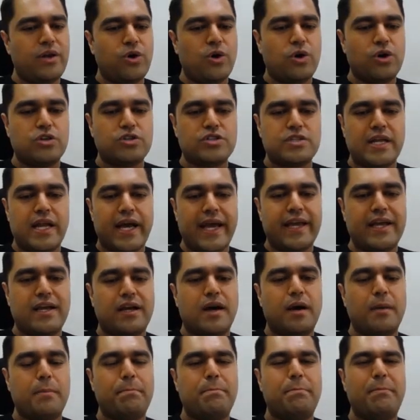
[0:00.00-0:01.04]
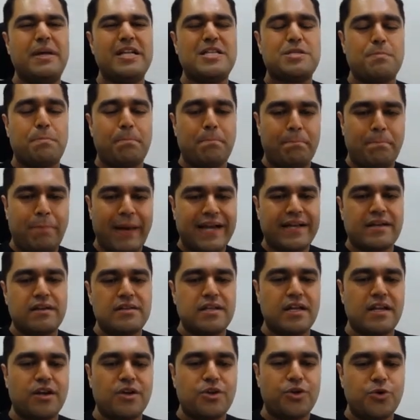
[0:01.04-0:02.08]
looks like it's better
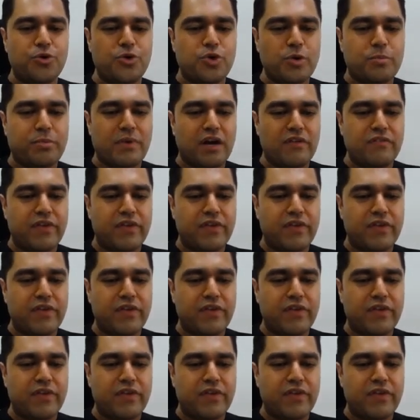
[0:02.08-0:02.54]
than a YouTube ka